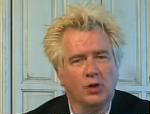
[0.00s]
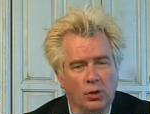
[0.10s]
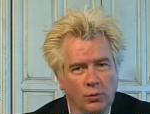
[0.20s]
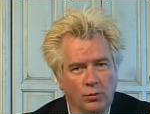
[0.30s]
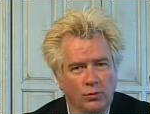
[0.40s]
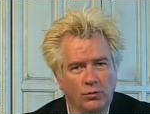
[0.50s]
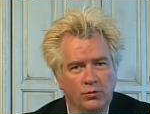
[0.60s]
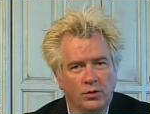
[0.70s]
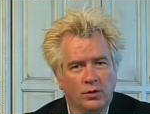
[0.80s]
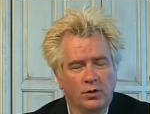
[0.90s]

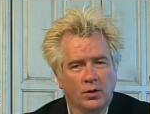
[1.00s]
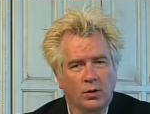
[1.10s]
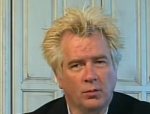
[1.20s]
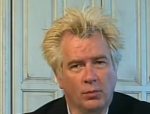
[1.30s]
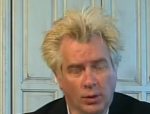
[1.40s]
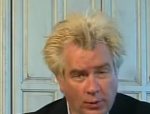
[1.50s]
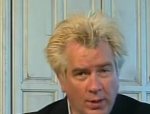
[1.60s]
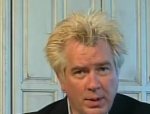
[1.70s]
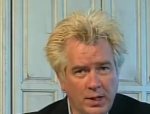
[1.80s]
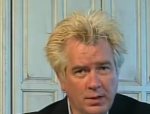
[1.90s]
tones. What do
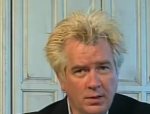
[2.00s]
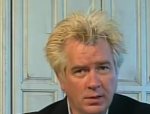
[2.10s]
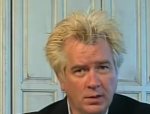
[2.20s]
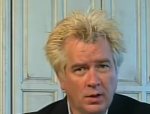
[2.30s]
I mean?